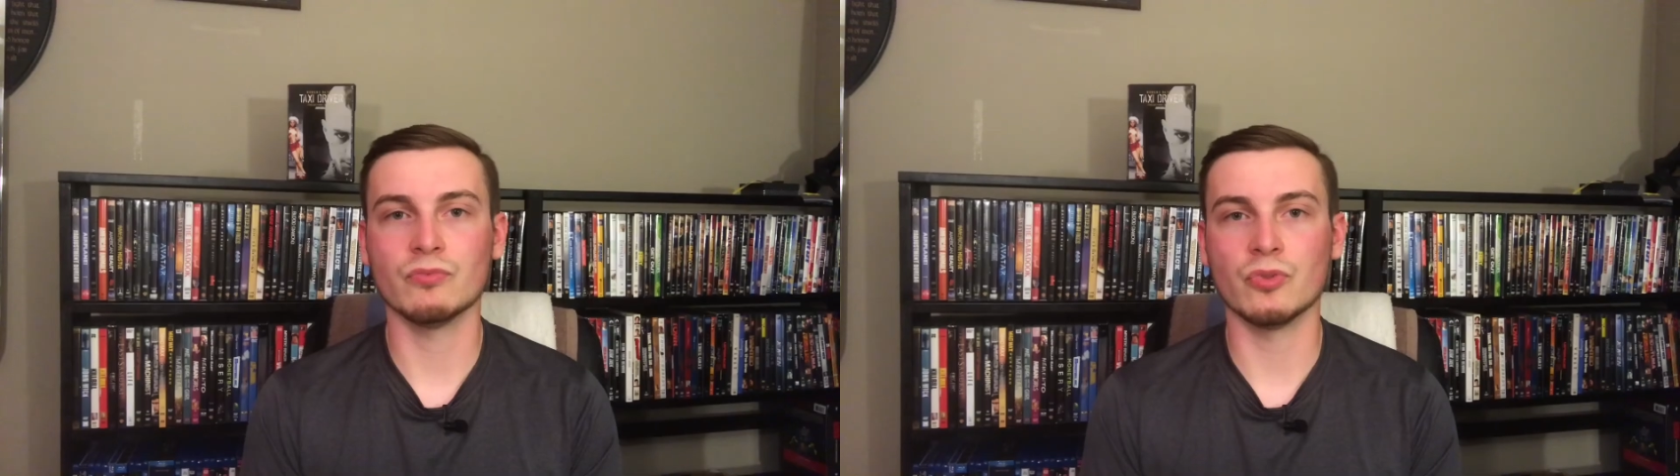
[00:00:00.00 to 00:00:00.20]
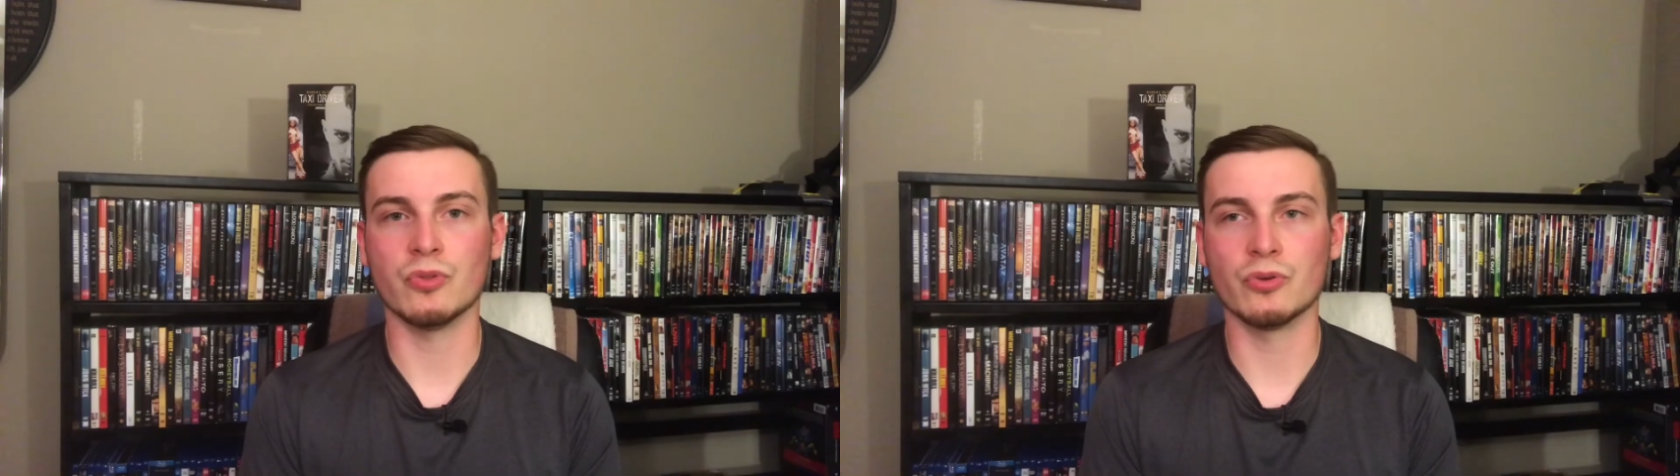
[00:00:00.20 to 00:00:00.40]

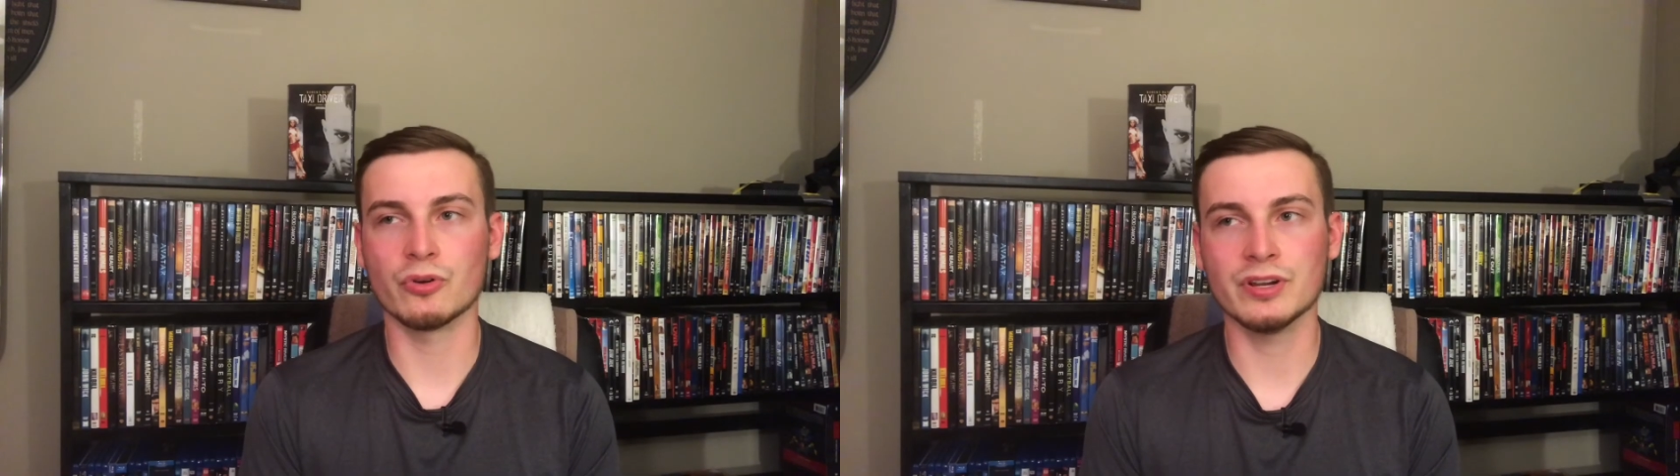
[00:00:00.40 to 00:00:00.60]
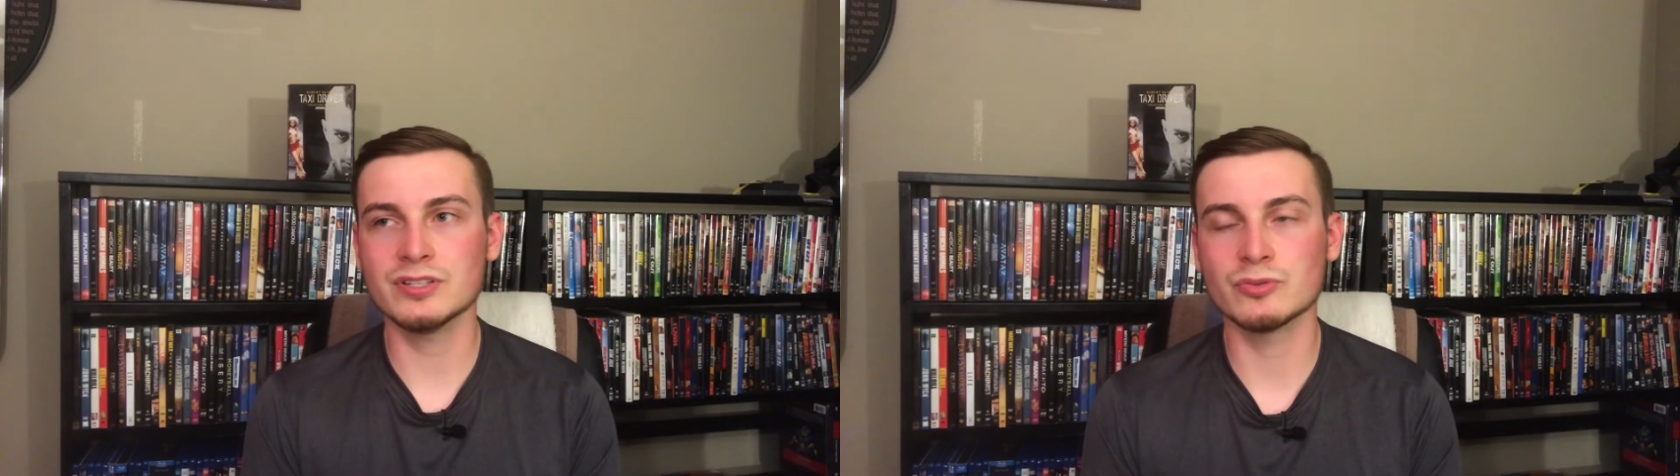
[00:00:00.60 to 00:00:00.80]

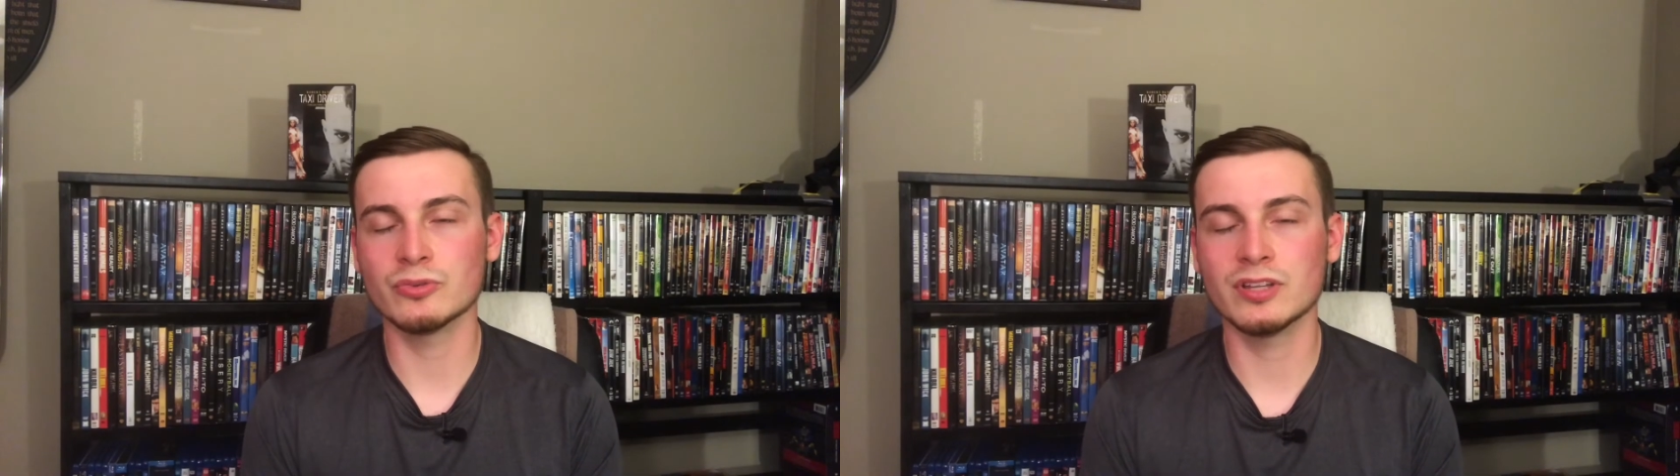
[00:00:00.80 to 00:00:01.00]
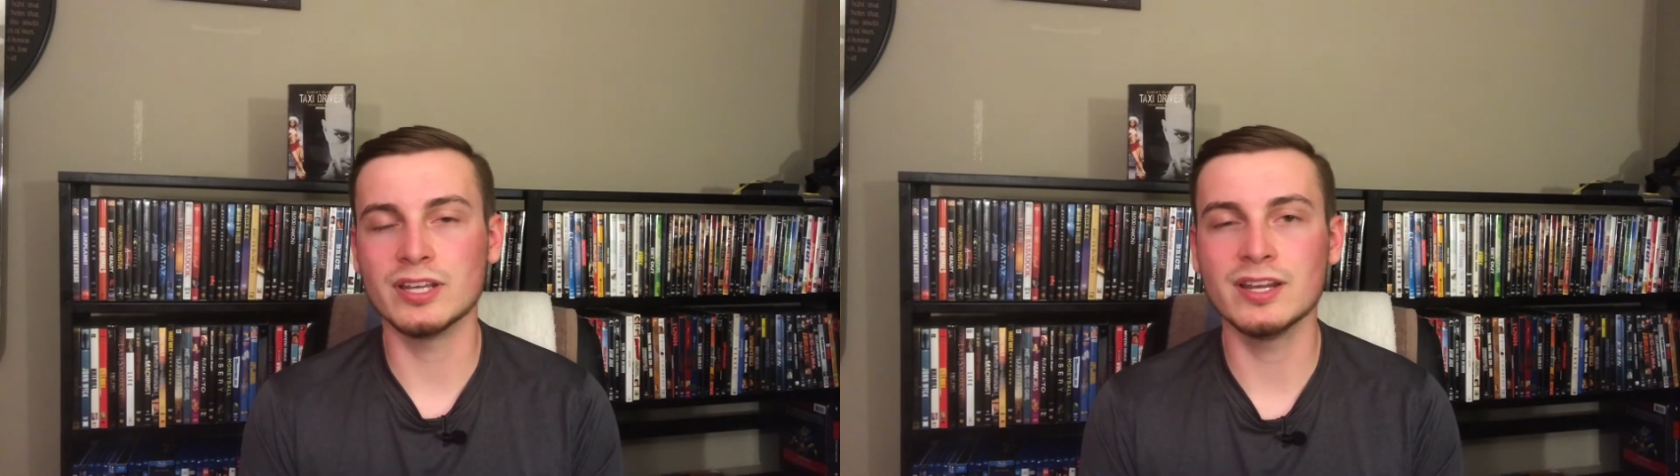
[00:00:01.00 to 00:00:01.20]
there isn't
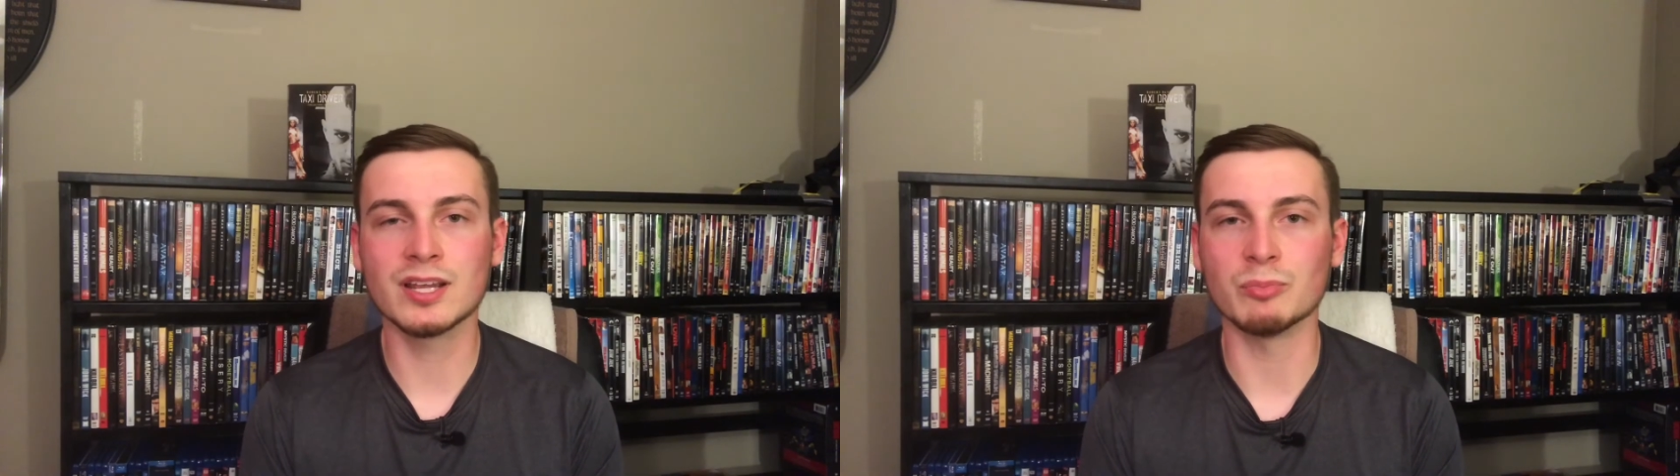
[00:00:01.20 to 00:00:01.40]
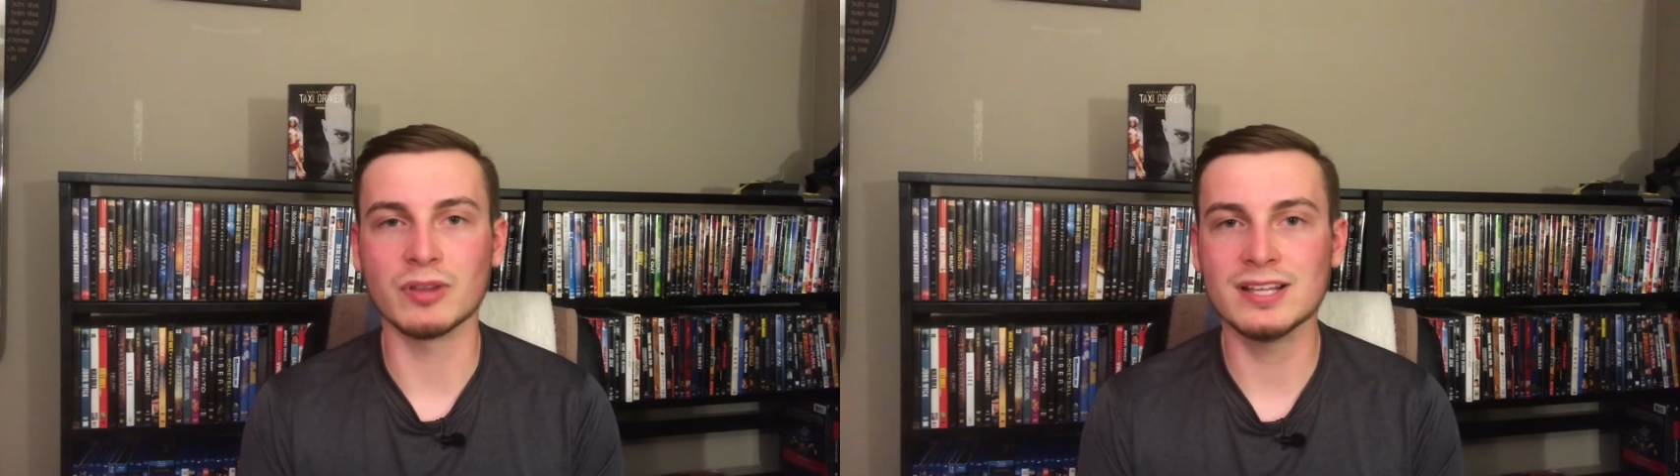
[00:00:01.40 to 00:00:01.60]
really any
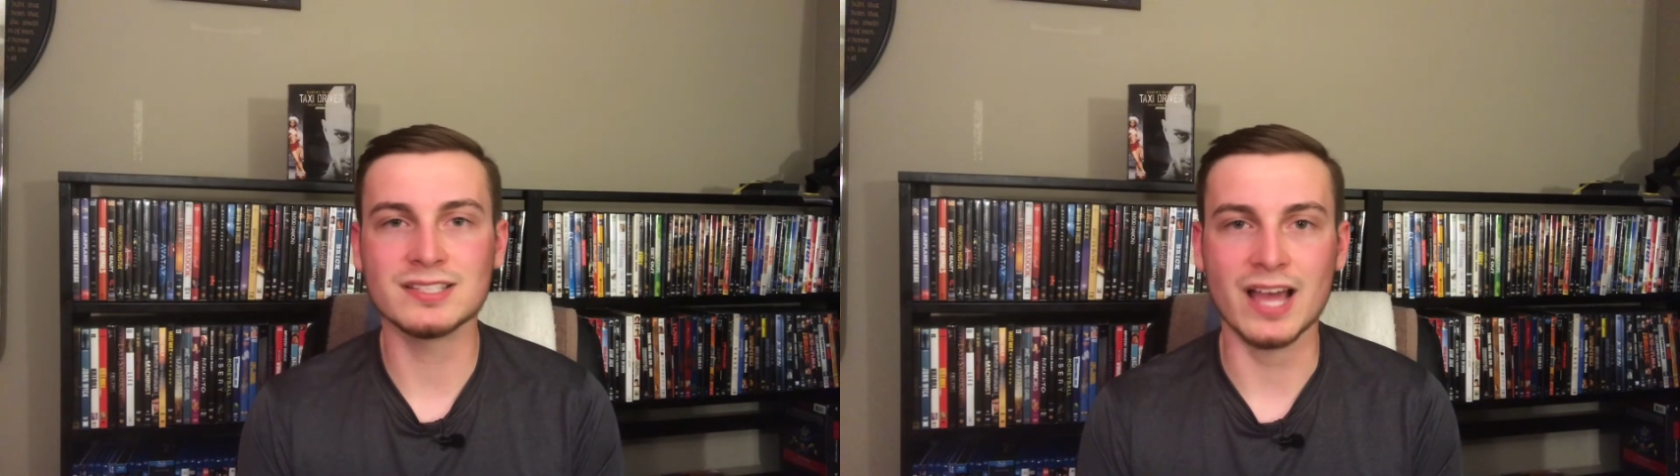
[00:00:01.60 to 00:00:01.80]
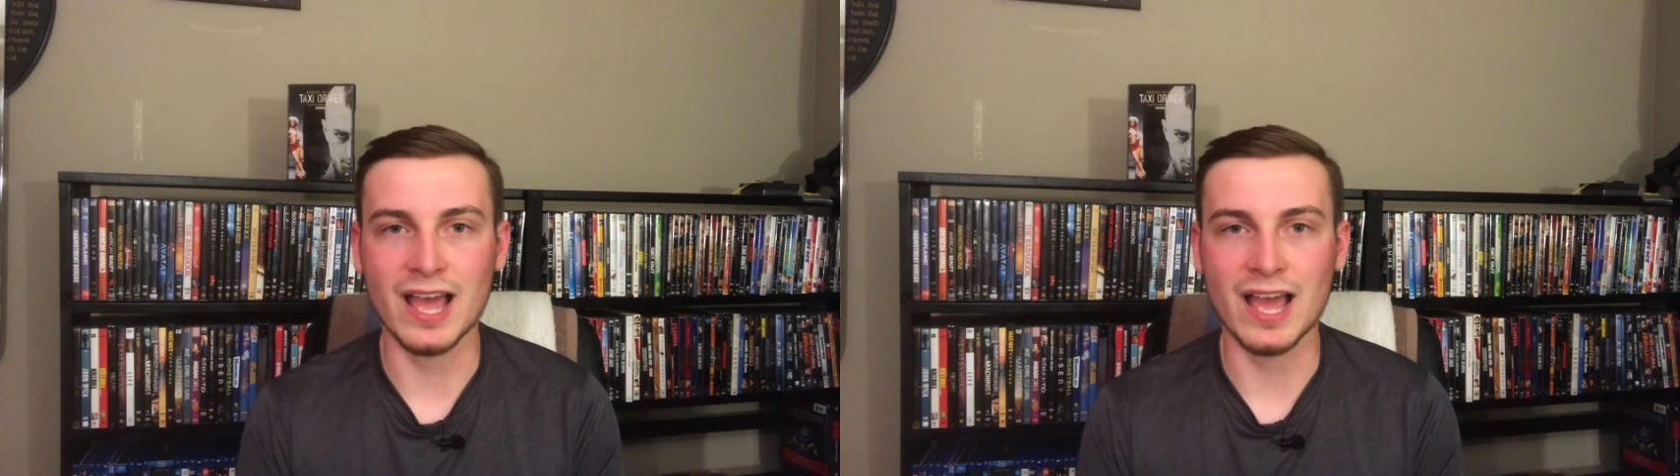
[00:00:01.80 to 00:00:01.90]
complaints I